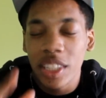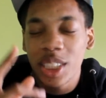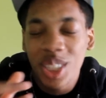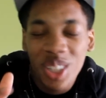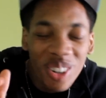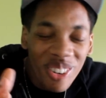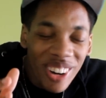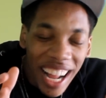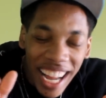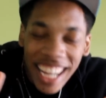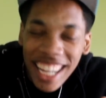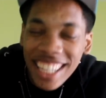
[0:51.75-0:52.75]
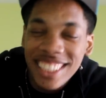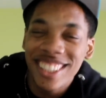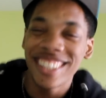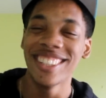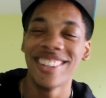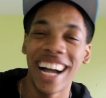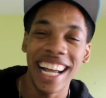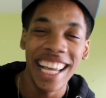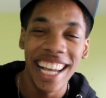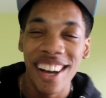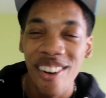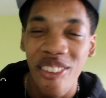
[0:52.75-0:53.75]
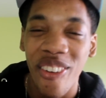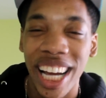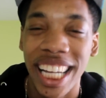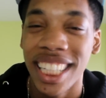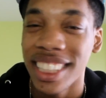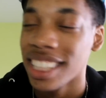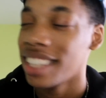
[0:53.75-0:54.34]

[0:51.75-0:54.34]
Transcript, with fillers: for two days. Oh, I can't wait.